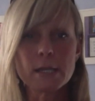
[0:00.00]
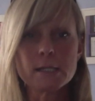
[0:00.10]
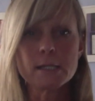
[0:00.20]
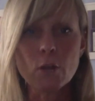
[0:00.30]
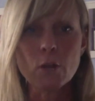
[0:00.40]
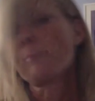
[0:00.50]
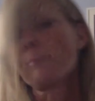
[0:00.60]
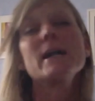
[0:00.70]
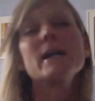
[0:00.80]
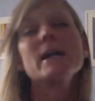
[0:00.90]
all over the
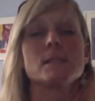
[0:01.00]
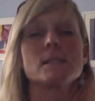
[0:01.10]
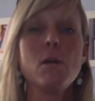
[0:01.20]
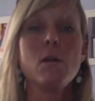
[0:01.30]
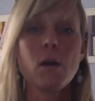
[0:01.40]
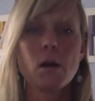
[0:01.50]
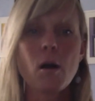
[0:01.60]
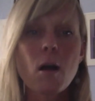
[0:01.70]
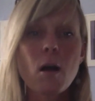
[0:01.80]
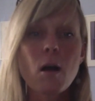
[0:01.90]
place and
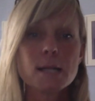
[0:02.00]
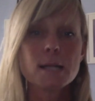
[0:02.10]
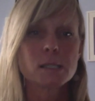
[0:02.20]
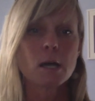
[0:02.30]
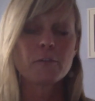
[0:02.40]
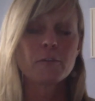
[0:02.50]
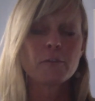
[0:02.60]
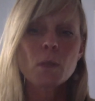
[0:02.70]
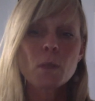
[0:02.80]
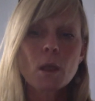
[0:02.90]
all kinds of stuff.
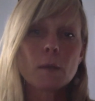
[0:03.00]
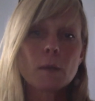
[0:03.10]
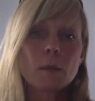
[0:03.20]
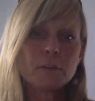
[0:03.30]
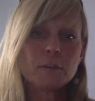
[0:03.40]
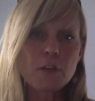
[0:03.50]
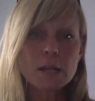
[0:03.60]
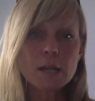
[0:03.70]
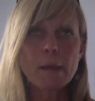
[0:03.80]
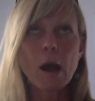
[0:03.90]
But if you think
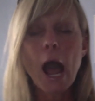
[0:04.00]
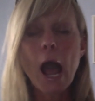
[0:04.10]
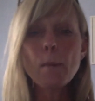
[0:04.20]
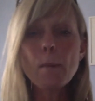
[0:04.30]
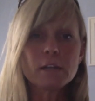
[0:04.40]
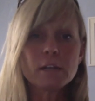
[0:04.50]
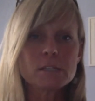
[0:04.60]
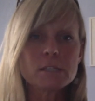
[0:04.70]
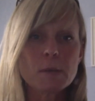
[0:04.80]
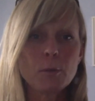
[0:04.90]
about how many of
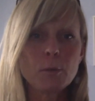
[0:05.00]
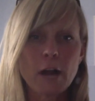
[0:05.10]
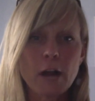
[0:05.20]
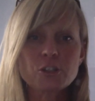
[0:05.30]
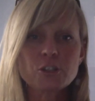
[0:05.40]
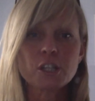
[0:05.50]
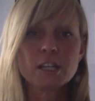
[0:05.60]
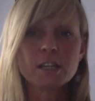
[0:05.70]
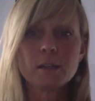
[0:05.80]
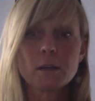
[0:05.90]
these people are actually